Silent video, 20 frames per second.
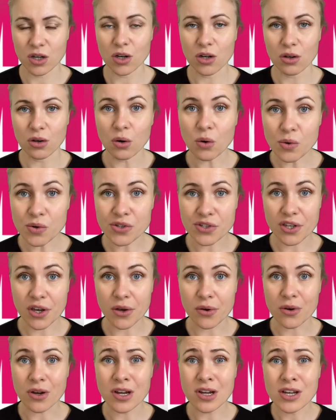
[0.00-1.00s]

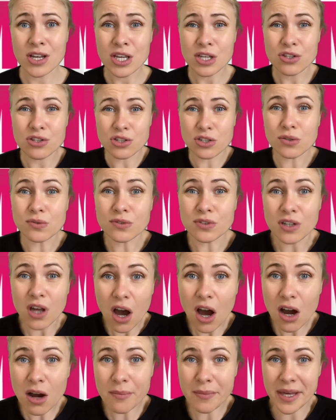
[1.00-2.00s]
Also,
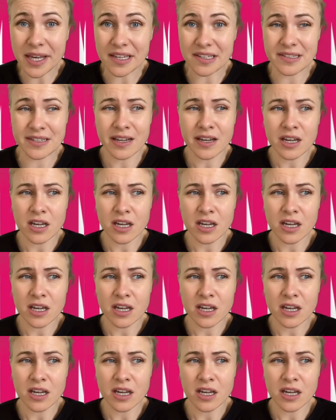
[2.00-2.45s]
tsunamis,